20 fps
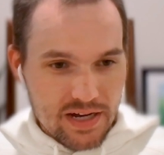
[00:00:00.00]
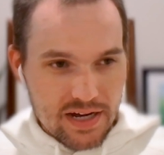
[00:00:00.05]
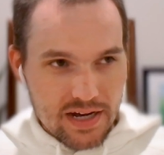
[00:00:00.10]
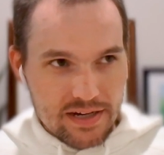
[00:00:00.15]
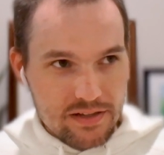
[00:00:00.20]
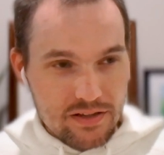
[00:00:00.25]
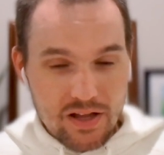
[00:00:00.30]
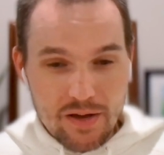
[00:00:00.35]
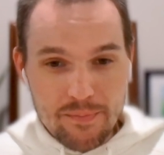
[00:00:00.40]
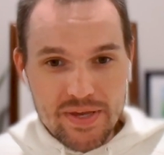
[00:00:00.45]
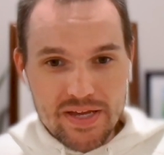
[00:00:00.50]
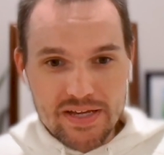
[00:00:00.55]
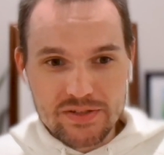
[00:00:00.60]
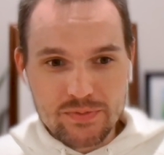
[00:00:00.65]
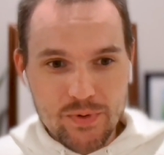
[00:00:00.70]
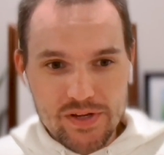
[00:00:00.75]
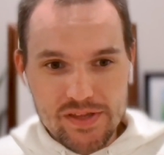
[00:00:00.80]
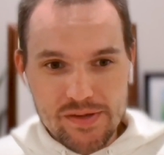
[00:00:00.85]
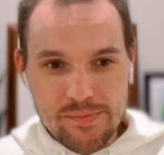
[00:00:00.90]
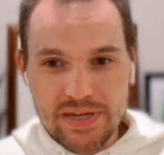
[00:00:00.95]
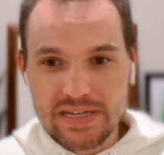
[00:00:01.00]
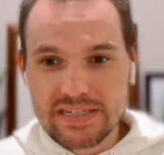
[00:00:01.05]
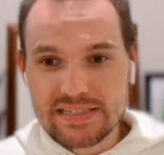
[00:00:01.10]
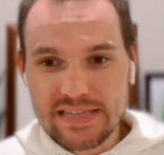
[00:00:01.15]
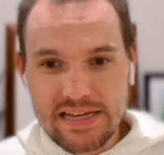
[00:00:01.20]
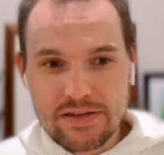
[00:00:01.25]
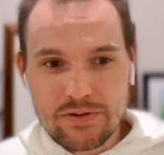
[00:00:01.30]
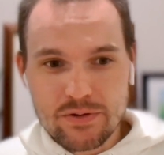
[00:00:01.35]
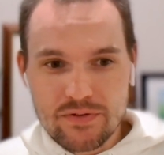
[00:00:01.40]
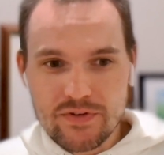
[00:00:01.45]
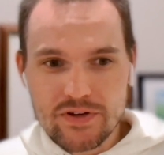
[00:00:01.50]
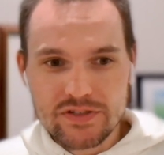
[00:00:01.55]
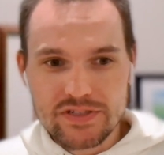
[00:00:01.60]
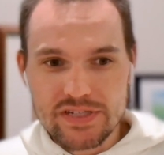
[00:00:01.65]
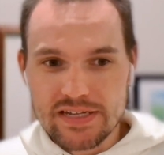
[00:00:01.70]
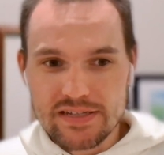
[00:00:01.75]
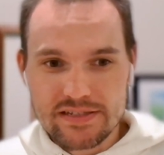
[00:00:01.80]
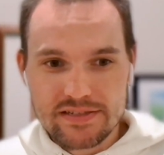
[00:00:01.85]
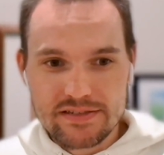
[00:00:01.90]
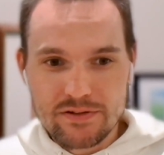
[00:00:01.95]
Columbia is where the big state
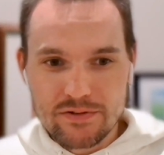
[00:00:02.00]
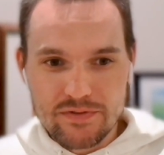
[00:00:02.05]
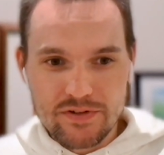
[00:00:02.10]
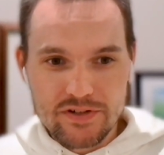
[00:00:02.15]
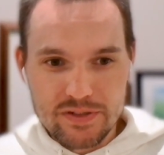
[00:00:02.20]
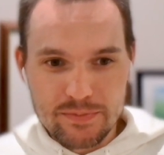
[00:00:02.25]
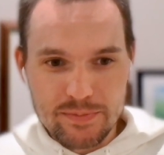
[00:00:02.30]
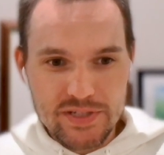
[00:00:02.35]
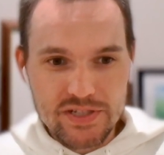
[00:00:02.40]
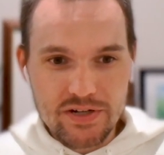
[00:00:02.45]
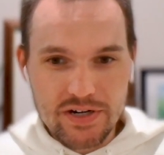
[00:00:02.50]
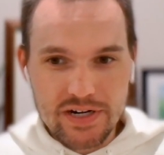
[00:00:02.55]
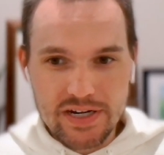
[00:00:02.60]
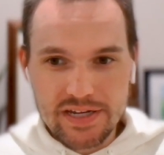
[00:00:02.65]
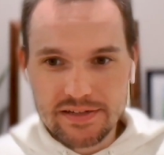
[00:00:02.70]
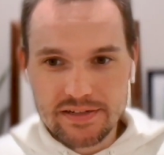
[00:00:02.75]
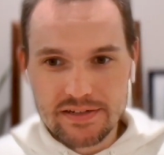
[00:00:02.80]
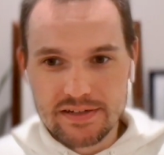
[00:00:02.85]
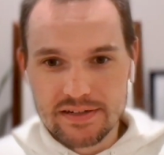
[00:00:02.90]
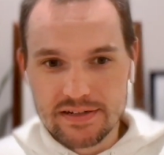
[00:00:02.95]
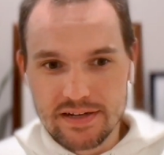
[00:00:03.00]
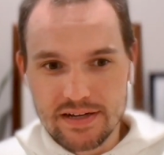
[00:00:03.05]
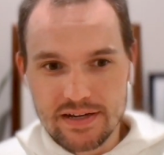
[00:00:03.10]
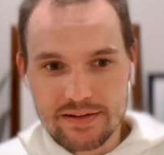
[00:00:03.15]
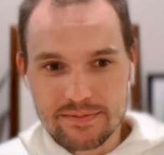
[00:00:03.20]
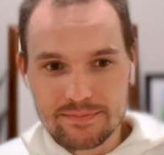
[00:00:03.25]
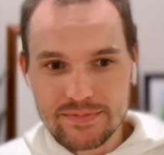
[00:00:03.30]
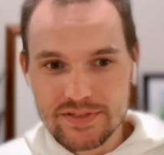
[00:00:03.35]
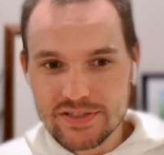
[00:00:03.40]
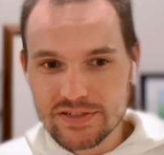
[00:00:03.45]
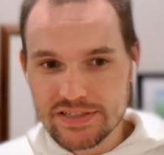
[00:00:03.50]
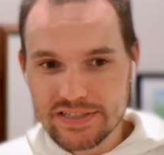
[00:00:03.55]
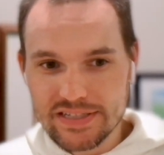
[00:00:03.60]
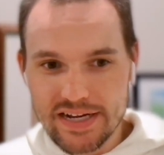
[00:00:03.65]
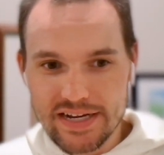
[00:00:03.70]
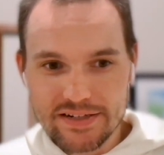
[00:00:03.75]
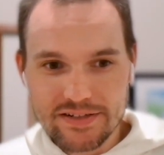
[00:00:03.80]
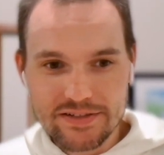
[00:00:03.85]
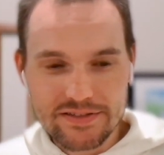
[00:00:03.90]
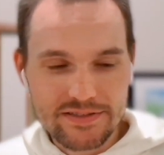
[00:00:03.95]
university is, University of Missouri, Missouri
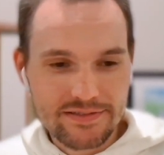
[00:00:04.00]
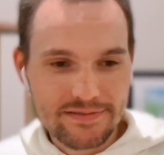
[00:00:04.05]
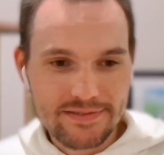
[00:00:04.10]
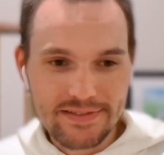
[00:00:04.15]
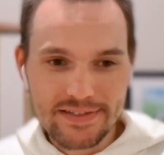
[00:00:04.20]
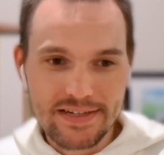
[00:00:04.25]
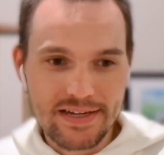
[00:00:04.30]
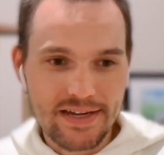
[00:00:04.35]
Tigers.